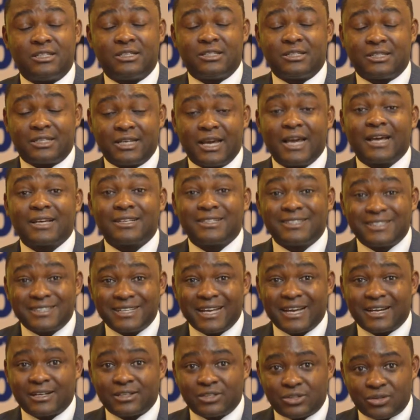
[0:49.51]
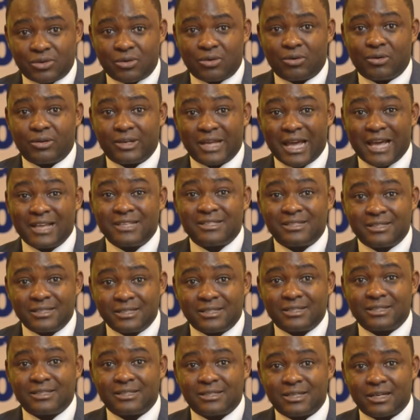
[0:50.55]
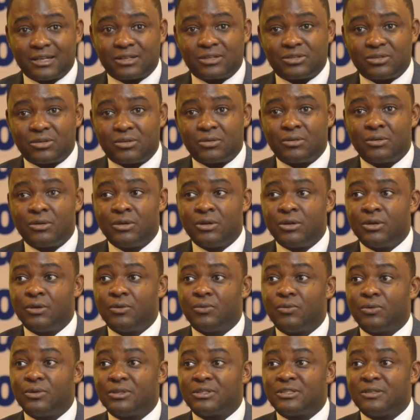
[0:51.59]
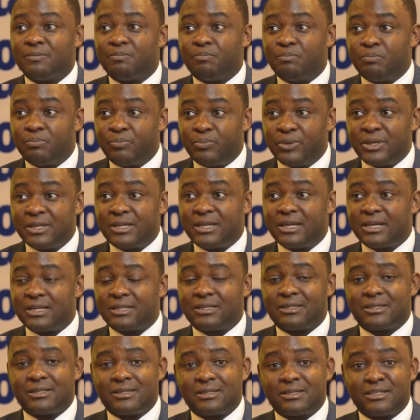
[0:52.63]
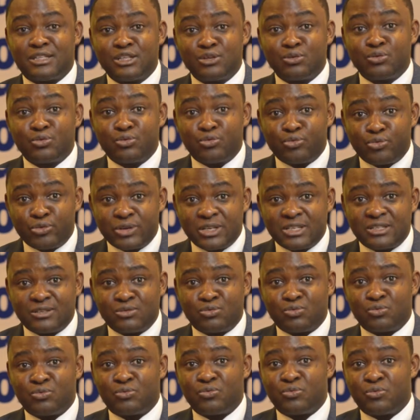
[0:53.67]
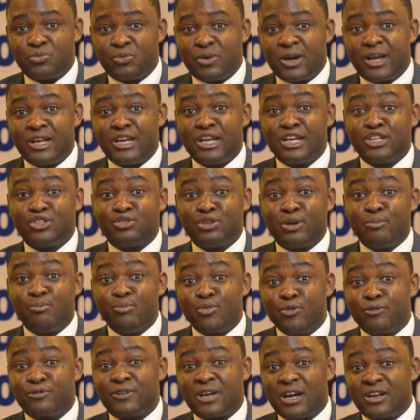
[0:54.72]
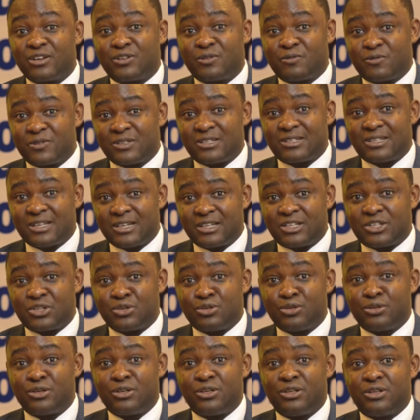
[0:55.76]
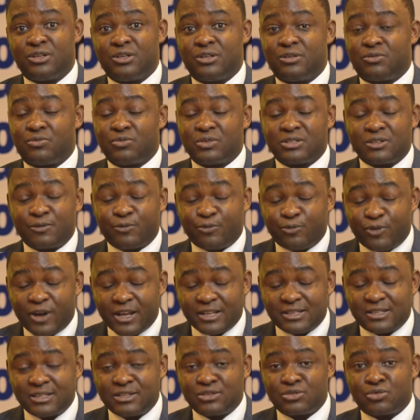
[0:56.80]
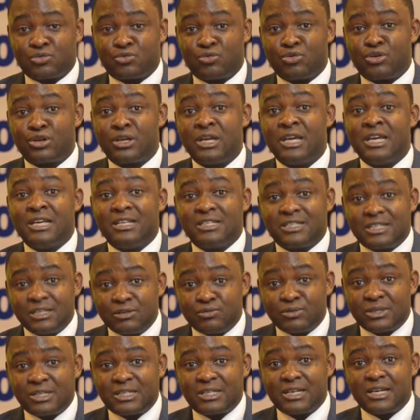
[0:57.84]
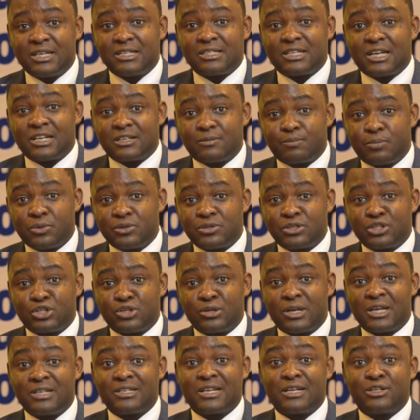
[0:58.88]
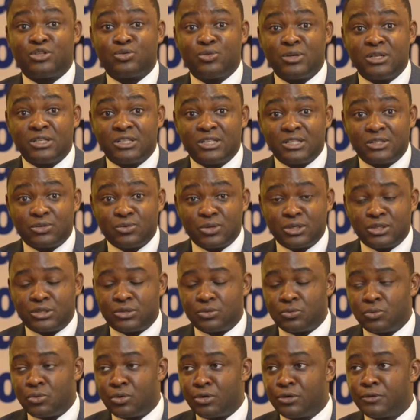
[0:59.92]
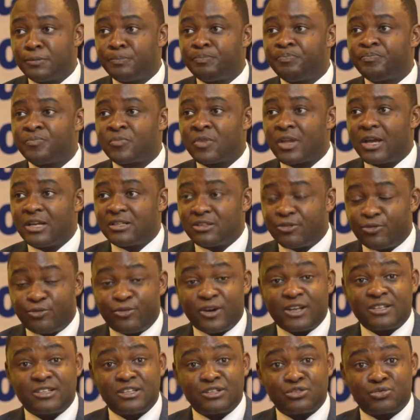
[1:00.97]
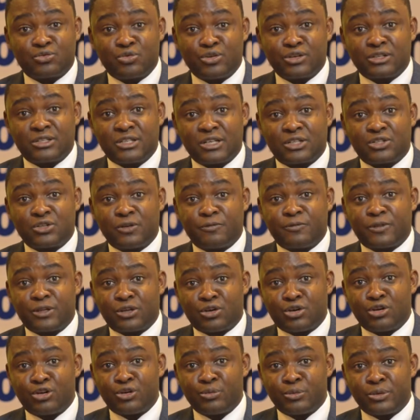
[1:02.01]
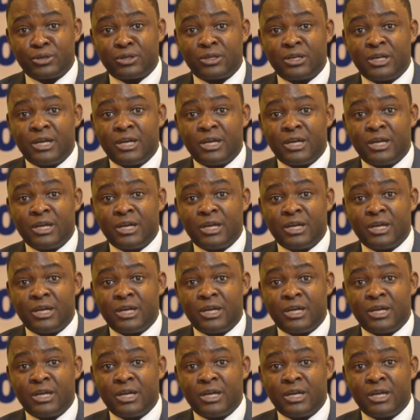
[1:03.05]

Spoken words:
tech sector or the ICT sector was the biggest single reason why Nigeria moved out of recession. It was the fastest growing. Still retains that position as at 2021 as the fastest growing sector of the economy,